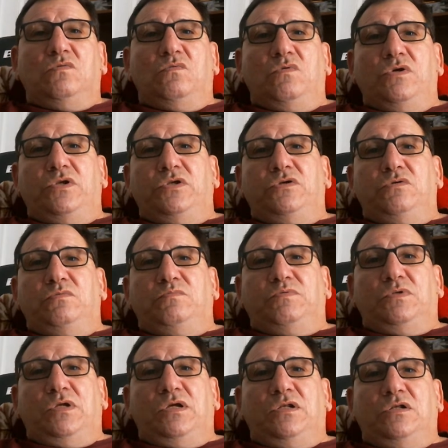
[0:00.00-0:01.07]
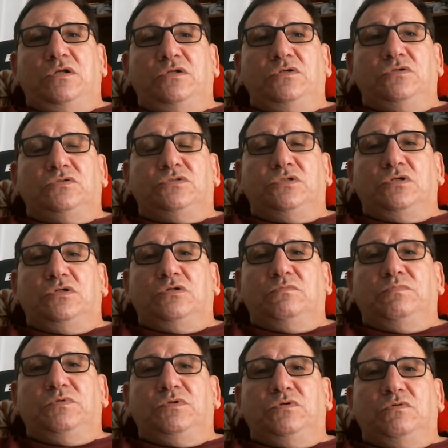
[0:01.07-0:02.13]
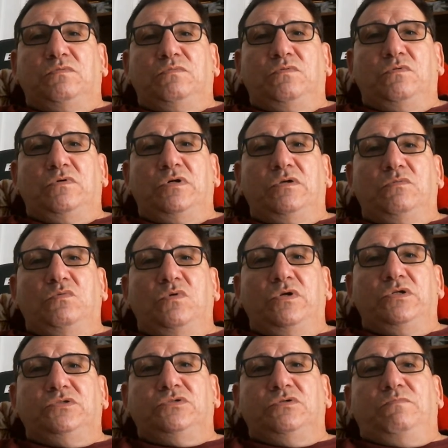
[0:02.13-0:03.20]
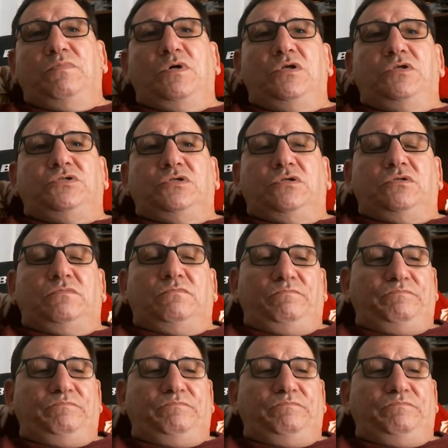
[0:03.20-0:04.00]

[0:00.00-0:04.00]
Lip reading: what do you plan on using the computer for, and what is your budget?